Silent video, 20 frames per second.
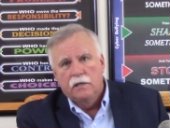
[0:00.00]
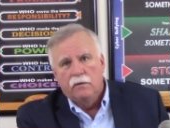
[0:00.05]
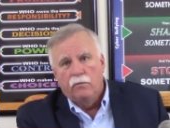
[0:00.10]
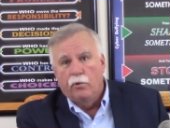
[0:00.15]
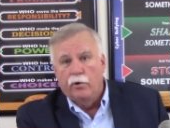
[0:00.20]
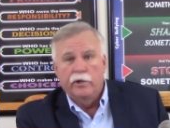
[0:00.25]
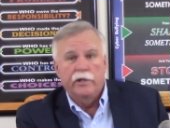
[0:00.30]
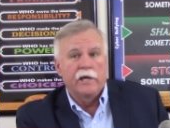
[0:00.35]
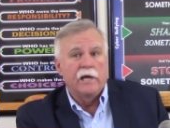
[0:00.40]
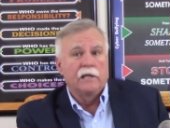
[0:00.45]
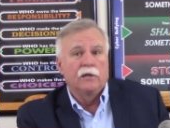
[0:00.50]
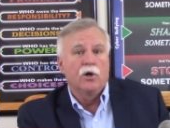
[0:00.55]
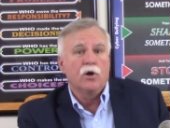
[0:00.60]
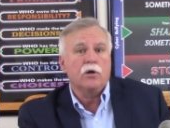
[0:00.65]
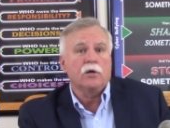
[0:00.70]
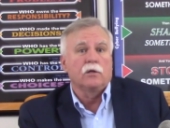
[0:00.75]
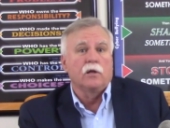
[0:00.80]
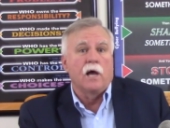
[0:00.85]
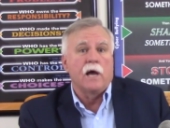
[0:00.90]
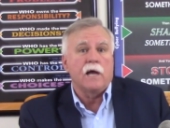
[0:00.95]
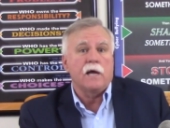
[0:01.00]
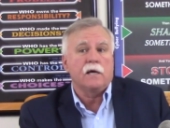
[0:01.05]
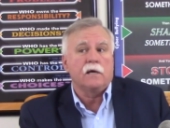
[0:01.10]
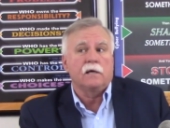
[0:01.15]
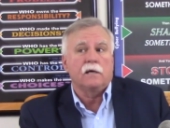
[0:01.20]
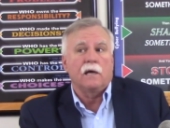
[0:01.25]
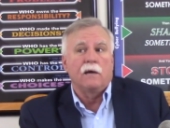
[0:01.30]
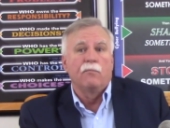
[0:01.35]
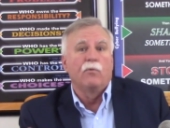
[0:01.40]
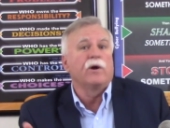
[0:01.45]
What do they look
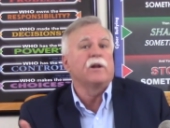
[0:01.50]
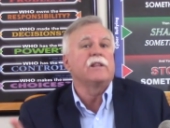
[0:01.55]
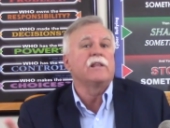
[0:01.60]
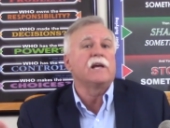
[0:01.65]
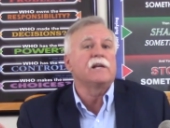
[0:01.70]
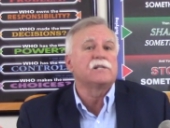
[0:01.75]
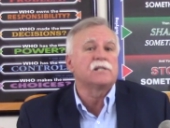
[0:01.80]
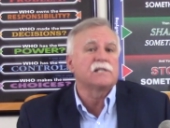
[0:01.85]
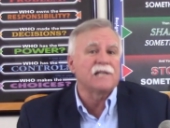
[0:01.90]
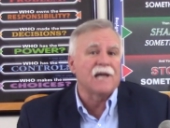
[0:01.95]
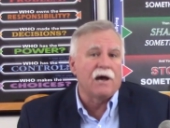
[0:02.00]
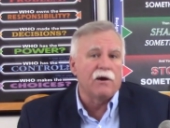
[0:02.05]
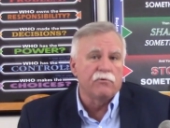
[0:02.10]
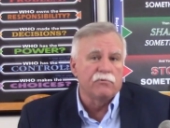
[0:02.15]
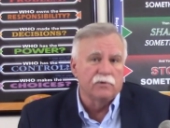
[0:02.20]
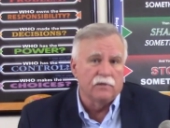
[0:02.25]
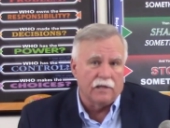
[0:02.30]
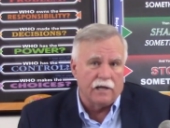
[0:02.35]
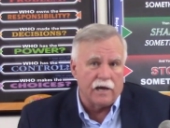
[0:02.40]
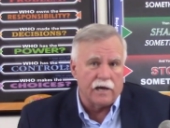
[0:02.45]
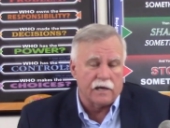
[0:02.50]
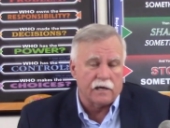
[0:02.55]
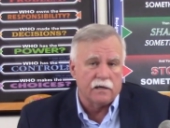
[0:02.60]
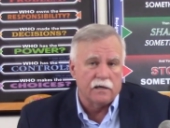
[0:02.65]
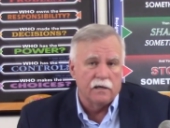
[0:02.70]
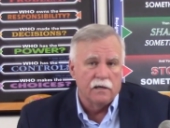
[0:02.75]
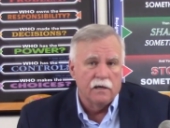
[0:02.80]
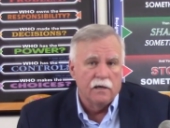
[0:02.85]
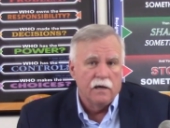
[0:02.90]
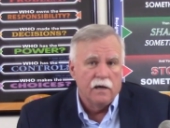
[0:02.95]
like and what do they sound like?